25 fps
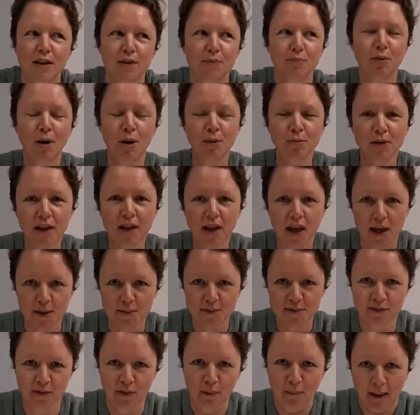probably
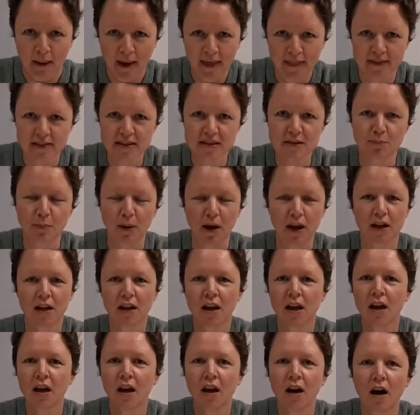keeps for months, but
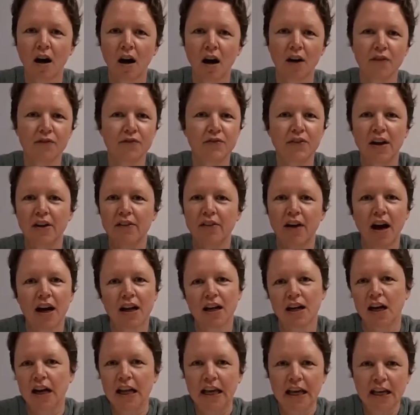I've never had
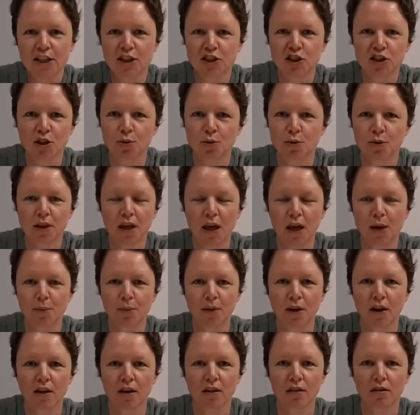any issue with
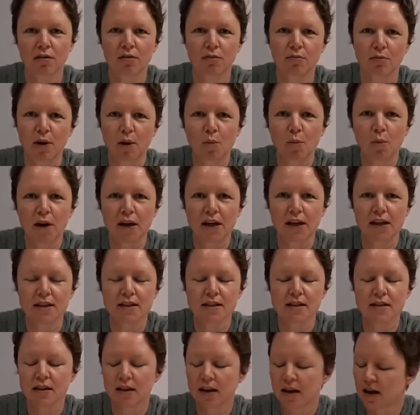keeping it 3
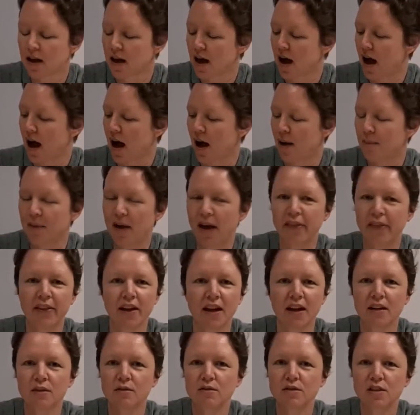weeks. And
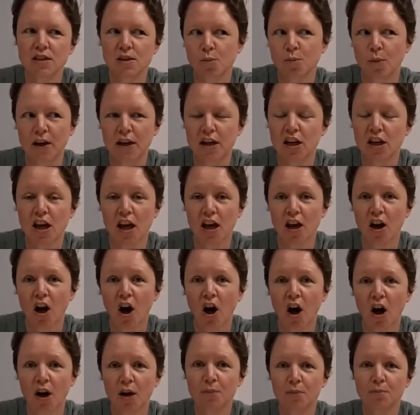then just when you get
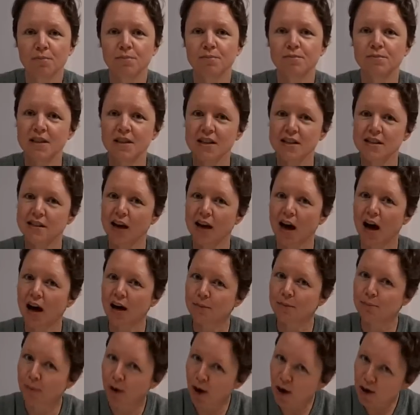home,
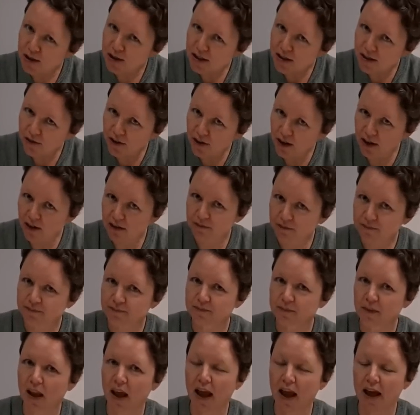discard most of it
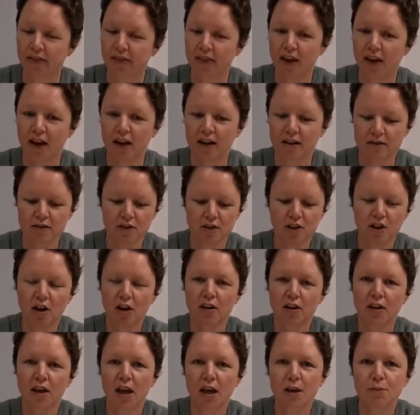and then, you
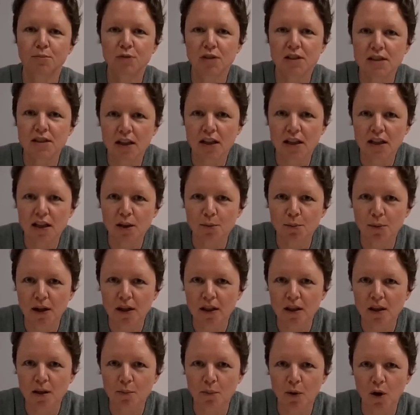know, keep just a little bit
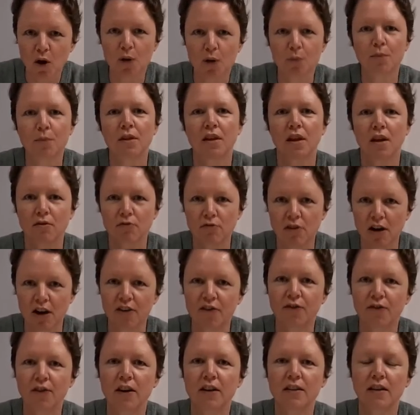in the bottom and then
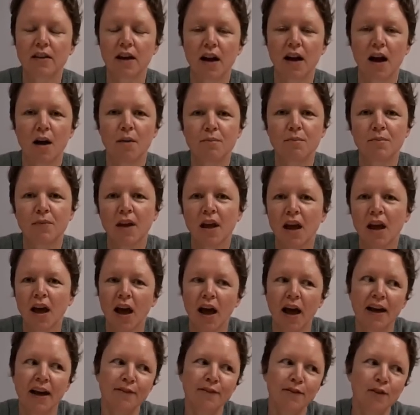refeed that up.
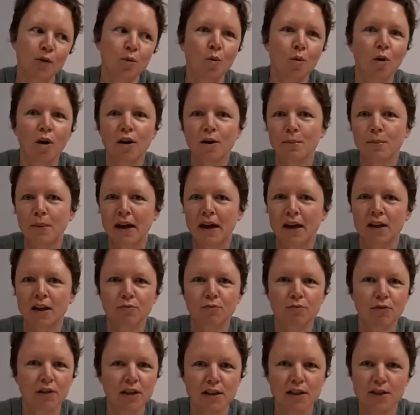And if you want to make
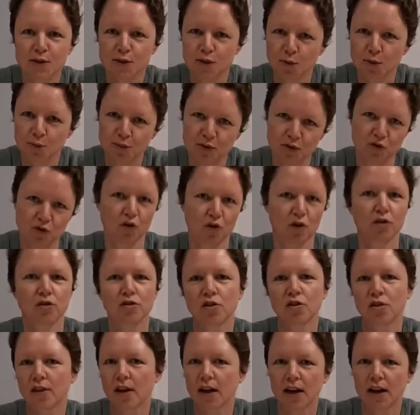it really super strong,
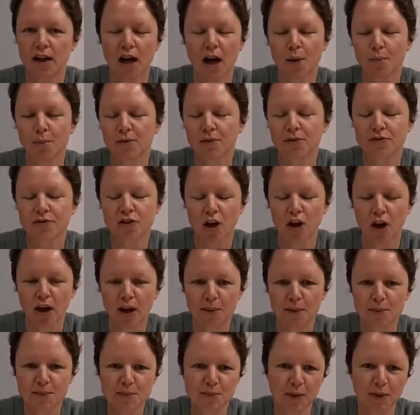do that a couple of
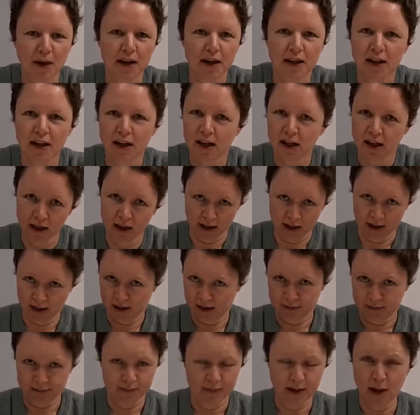times, but
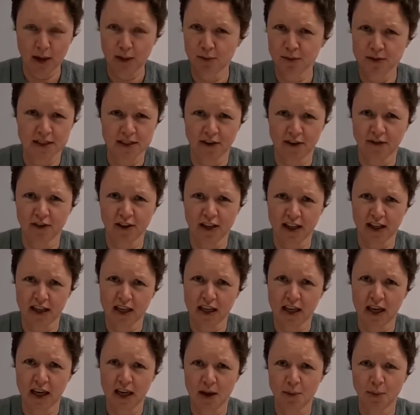it will definitely
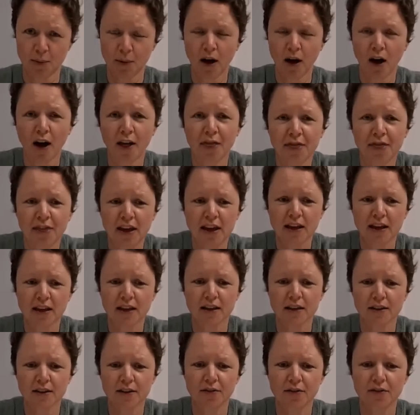keep. I
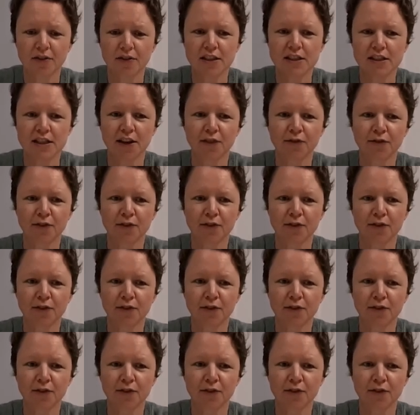think there